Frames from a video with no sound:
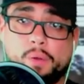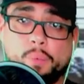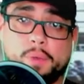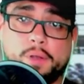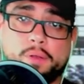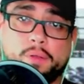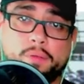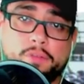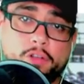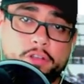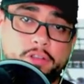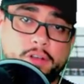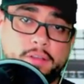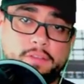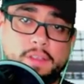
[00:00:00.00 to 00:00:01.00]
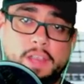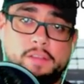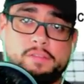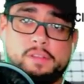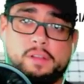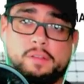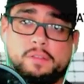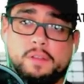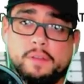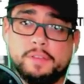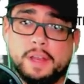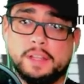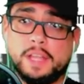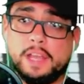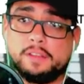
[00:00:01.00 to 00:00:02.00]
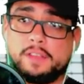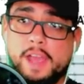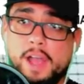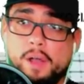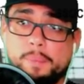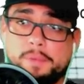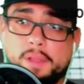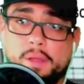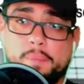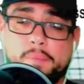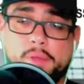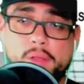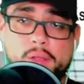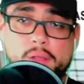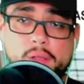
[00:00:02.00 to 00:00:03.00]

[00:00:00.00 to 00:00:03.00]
one of those organizations, stuff like that, to help them.